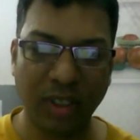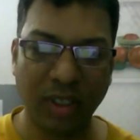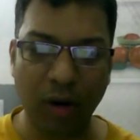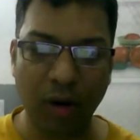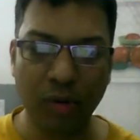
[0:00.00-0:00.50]

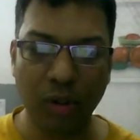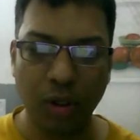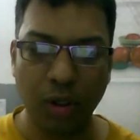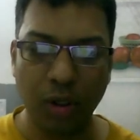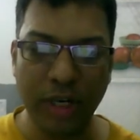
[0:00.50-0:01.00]
Now
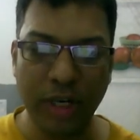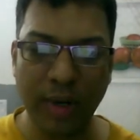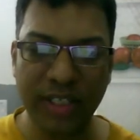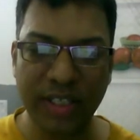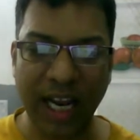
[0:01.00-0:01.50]
we need to
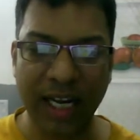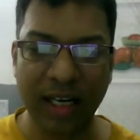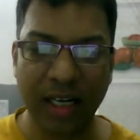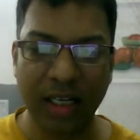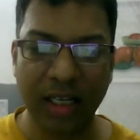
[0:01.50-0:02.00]
understand
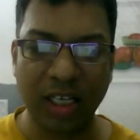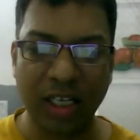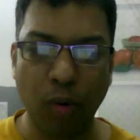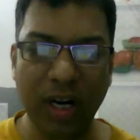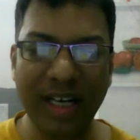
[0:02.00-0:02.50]
that
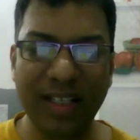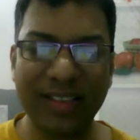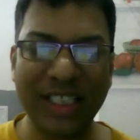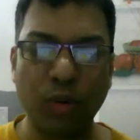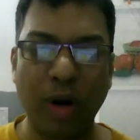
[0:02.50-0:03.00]
what are the
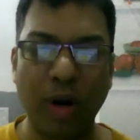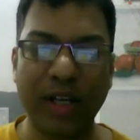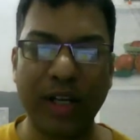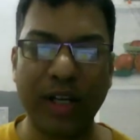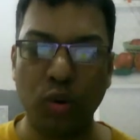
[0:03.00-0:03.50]
six quality
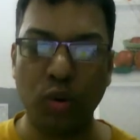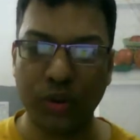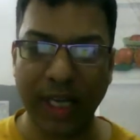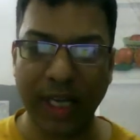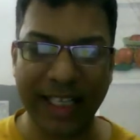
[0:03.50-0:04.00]
core
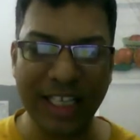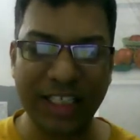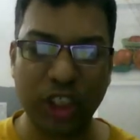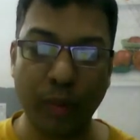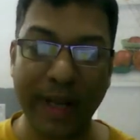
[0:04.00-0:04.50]
tools and their
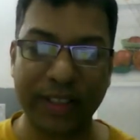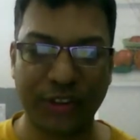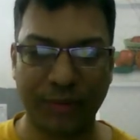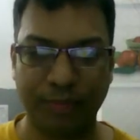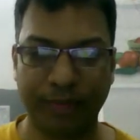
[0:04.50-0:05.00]
sequence.